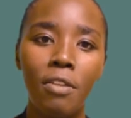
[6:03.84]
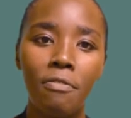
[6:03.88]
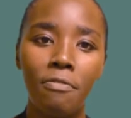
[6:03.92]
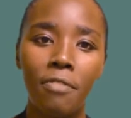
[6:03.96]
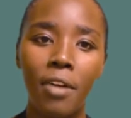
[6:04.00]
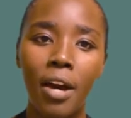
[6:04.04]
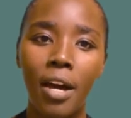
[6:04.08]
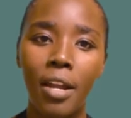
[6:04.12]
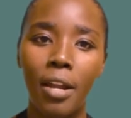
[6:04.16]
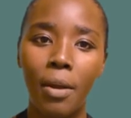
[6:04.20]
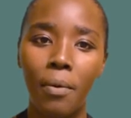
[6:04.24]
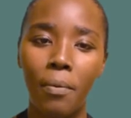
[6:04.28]

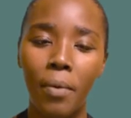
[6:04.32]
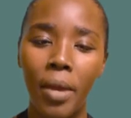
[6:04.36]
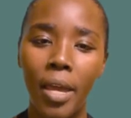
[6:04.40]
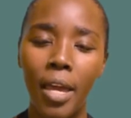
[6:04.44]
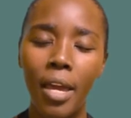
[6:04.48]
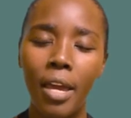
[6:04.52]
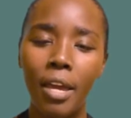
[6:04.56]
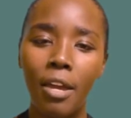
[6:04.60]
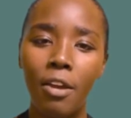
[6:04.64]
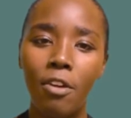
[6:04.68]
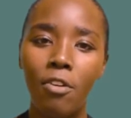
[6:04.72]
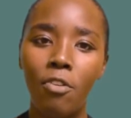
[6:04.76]
far
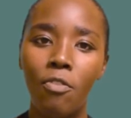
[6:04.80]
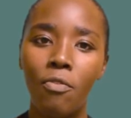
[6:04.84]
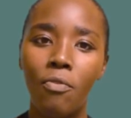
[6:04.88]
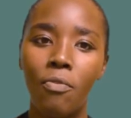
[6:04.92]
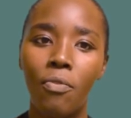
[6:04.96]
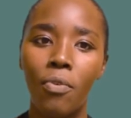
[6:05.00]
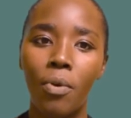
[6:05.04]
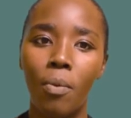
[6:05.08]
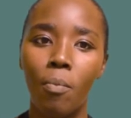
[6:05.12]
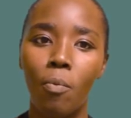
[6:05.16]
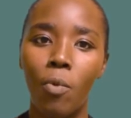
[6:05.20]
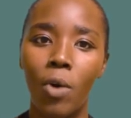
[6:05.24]
away
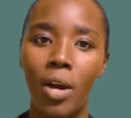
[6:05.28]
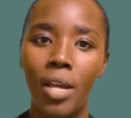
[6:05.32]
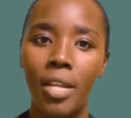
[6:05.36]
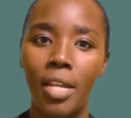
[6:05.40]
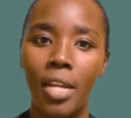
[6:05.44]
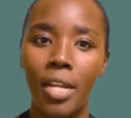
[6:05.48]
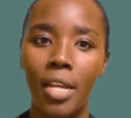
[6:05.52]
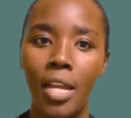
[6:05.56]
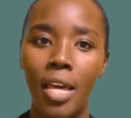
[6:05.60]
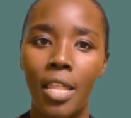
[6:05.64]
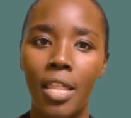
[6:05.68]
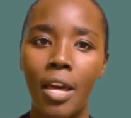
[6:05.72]
from one
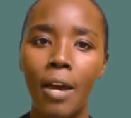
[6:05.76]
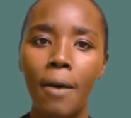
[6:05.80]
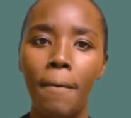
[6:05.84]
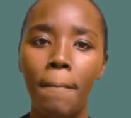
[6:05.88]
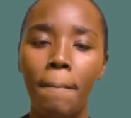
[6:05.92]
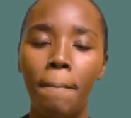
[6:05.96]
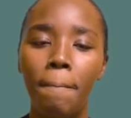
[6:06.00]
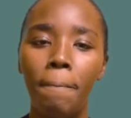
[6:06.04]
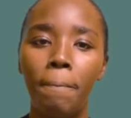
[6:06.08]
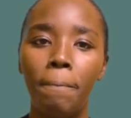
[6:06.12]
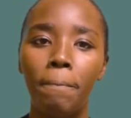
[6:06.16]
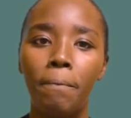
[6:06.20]
another,
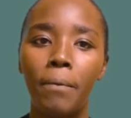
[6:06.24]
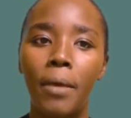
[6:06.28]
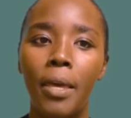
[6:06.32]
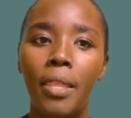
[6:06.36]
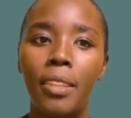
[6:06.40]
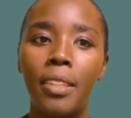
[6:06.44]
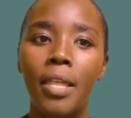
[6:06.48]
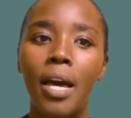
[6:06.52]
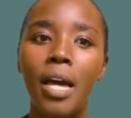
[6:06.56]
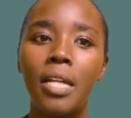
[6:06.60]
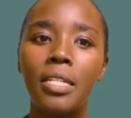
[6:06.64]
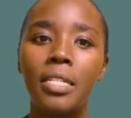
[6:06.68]

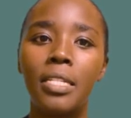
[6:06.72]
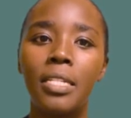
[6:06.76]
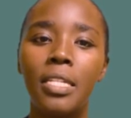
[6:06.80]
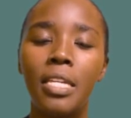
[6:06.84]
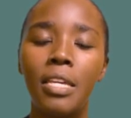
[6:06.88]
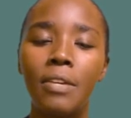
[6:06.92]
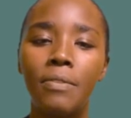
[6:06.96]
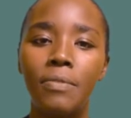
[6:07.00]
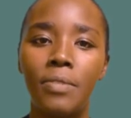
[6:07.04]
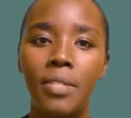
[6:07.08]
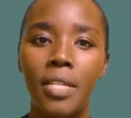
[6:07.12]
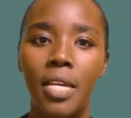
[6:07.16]
and that
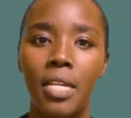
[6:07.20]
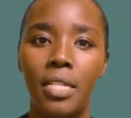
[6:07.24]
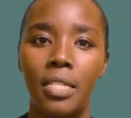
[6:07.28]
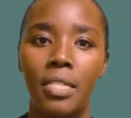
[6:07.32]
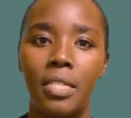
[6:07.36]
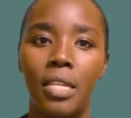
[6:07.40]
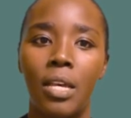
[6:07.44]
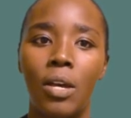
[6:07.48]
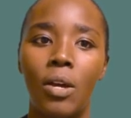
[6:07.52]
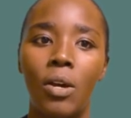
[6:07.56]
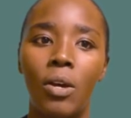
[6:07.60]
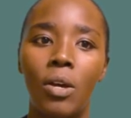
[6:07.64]
gives
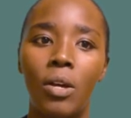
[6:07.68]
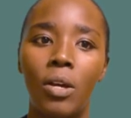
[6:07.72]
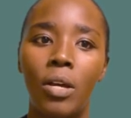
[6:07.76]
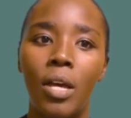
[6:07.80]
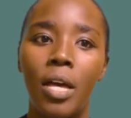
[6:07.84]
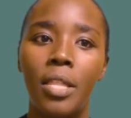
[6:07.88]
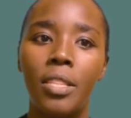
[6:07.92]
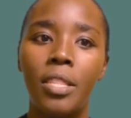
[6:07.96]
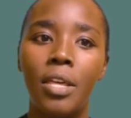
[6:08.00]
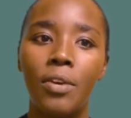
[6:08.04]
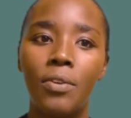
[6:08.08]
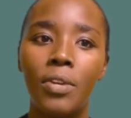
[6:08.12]
us
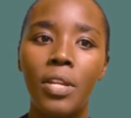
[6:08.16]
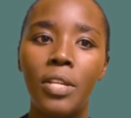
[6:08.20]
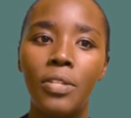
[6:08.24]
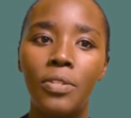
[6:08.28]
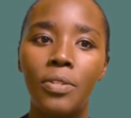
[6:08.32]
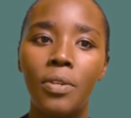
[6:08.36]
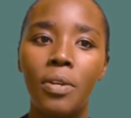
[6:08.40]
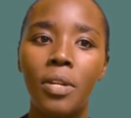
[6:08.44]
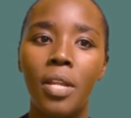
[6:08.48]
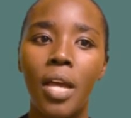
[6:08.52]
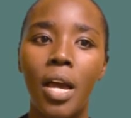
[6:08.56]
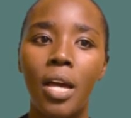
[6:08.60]
the
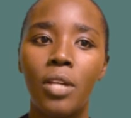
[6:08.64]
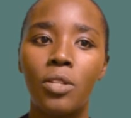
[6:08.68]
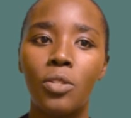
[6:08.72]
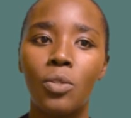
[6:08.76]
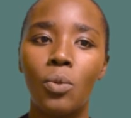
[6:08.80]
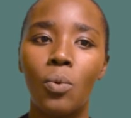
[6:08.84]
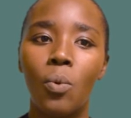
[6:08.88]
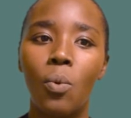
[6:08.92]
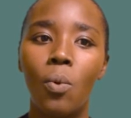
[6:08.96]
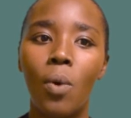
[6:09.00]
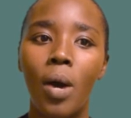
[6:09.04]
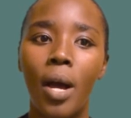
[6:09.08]
reason as
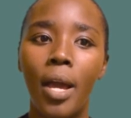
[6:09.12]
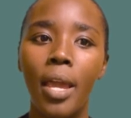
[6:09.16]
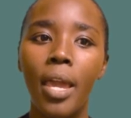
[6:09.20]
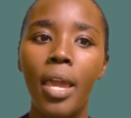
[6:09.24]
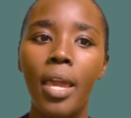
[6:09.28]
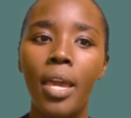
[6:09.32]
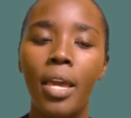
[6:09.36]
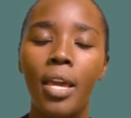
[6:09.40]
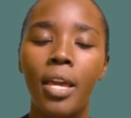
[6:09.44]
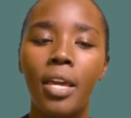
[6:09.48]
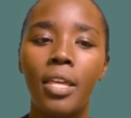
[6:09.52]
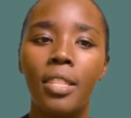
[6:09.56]
to
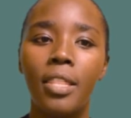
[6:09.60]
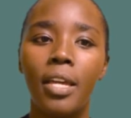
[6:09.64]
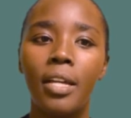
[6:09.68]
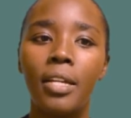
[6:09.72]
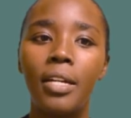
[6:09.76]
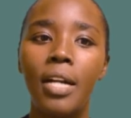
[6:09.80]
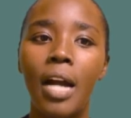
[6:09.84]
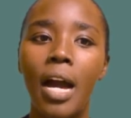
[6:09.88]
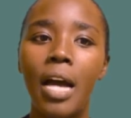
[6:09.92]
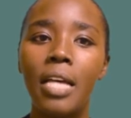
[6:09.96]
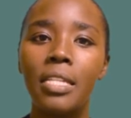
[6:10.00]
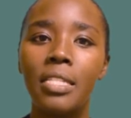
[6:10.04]
why the
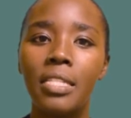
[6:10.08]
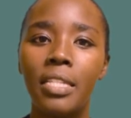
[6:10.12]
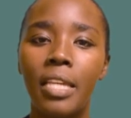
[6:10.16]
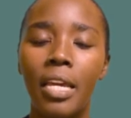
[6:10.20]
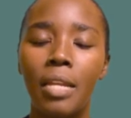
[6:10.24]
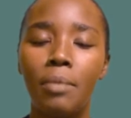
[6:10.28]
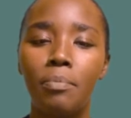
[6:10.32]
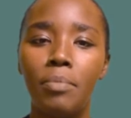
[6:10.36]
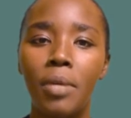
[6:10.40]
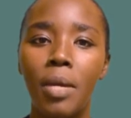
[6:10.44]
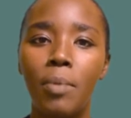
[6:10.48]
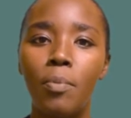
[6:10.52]
gas
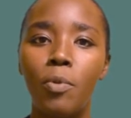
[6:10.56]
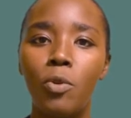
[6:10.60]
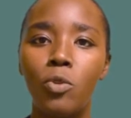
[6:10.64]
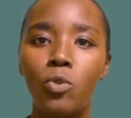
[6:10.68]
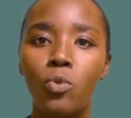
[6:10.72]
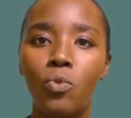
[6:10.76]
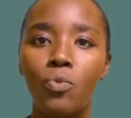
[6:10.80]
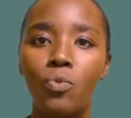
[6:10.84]
can be able to